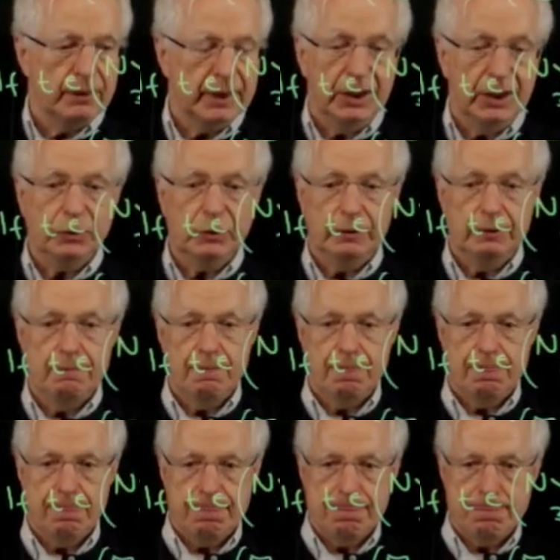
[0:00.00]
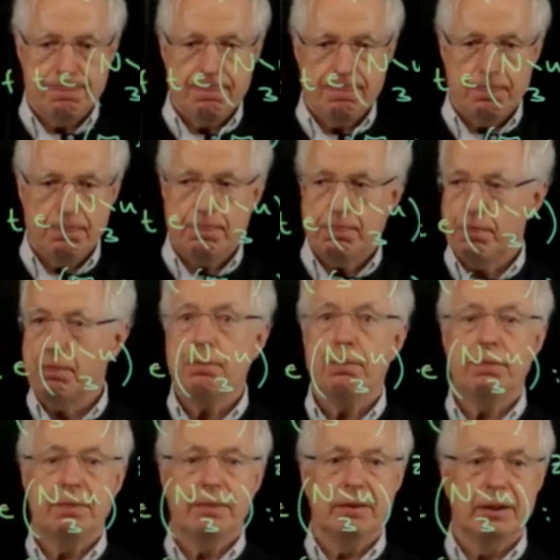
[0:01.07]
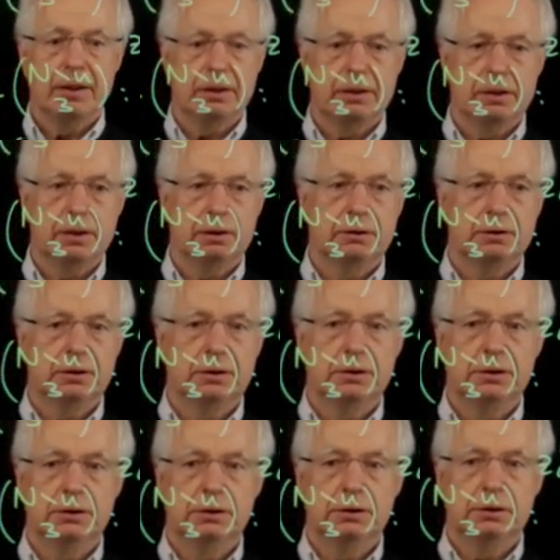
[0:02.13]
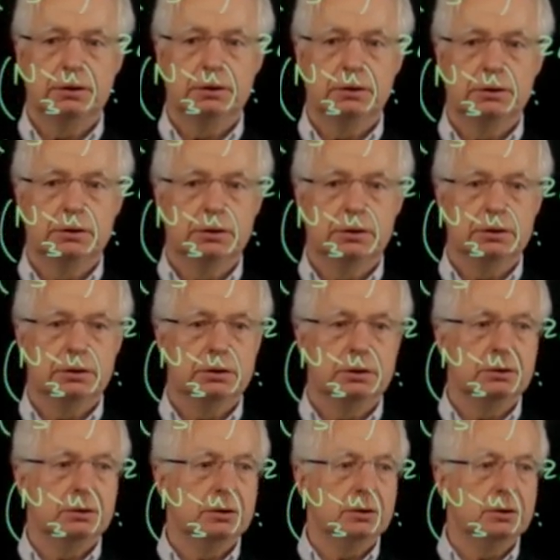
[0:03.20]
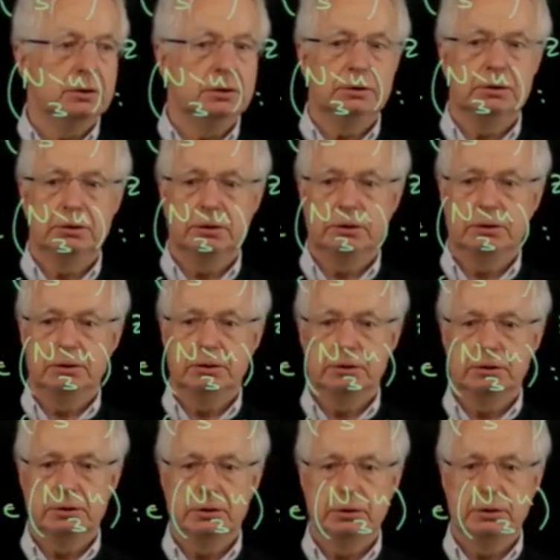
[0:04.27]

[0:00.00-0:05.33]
Yes? In the line above, do we want to have it UTL instead of XTL?